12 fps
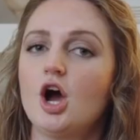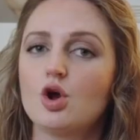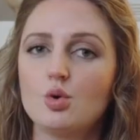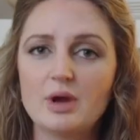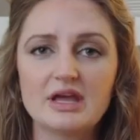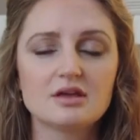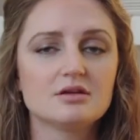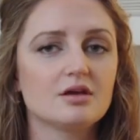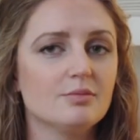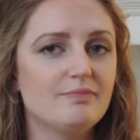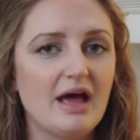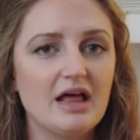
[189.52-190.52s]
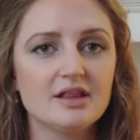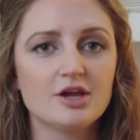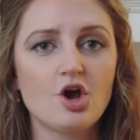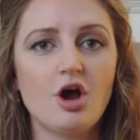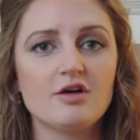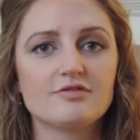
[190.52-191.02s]
a quick, compelling
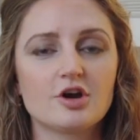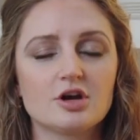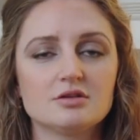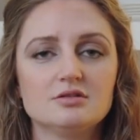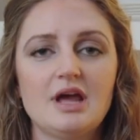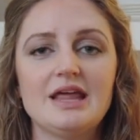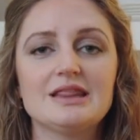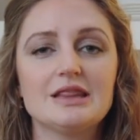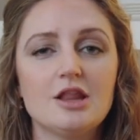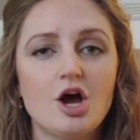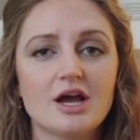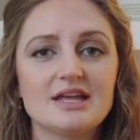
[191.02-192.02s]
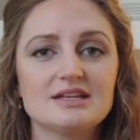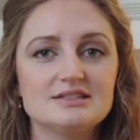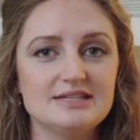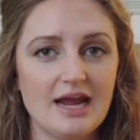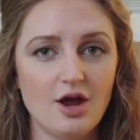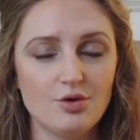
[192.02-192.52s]
offer and lock it
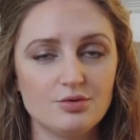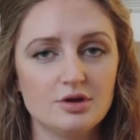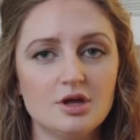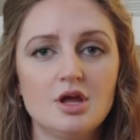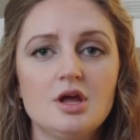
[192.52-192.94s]
down